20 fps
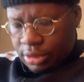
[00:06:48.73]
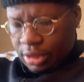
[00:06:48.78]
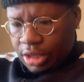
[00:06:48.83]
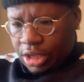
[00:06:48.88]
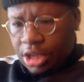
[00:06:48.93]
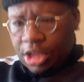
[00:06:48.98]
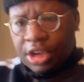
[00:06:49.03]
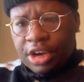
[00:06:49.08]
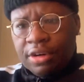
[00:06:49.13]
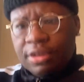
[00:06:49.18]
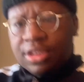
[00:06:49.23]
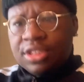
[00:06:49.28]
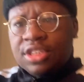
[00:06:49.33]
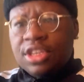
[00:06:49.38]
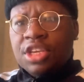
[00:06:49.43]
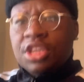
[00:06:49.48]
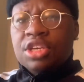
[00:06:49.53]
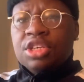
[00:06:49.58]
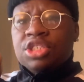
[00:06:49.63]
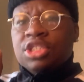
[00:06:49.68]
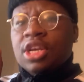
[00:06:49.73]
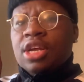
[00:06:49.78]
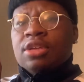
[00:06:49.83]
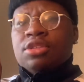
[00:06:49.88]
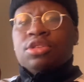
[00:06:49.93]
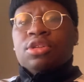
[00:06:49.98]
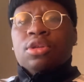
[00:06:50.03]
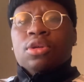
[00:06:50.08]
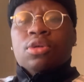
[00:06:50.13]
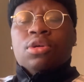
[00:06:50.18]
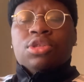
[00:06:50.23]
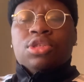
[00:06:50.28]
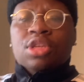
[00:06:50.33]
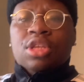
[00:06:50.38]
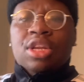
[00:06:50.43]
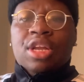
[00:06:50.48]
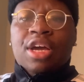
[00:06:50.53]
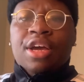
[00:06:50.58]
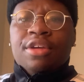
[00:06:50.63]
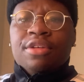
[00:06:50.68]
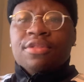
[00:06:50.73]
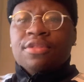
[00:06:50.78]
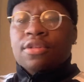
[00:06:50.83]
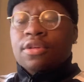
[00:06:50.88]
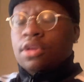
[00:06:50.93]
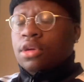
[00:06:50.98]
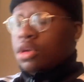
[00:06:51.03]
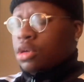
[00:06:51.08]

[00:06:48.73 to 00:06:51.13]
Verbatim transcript: Kiara T, shout out to Loyalty Life.